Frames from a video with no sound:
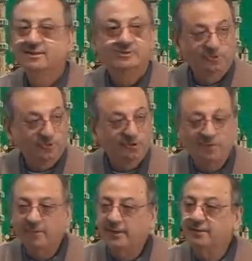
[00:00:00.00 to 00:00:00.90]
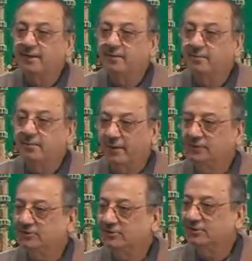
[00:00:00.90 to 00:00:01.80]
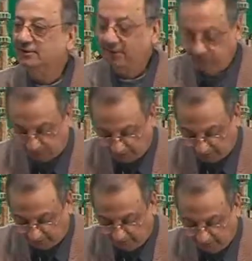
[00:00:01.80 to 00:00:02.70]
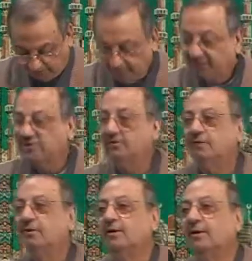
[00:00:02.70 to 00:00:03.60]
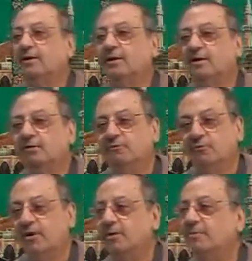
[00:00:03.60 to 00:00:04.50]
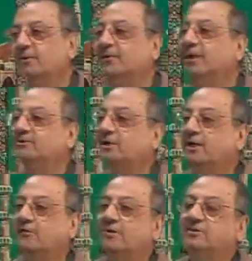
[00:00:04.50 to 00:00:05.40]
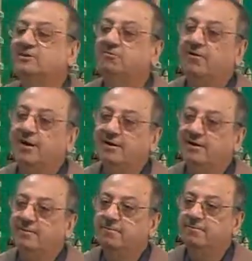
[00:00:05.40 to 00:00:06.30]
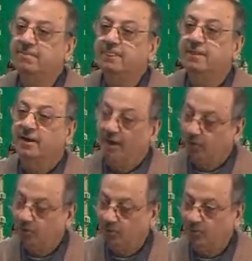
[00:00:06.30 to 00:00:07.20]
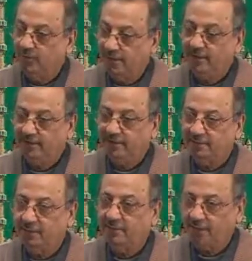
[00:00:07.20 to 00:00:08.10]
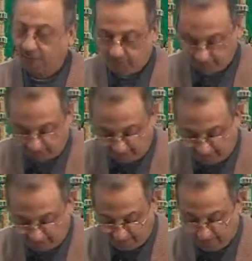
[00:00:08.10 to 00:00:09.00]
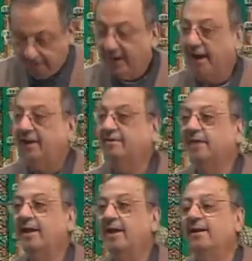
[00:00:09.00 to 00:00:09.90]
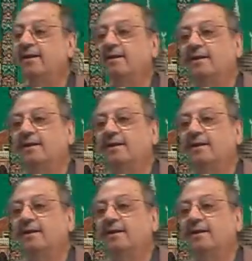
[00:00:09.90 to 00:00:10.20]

Did your brother pass? See, where is the verb najaha? Where is the file? Akhu. Remember, akhu is the file. And then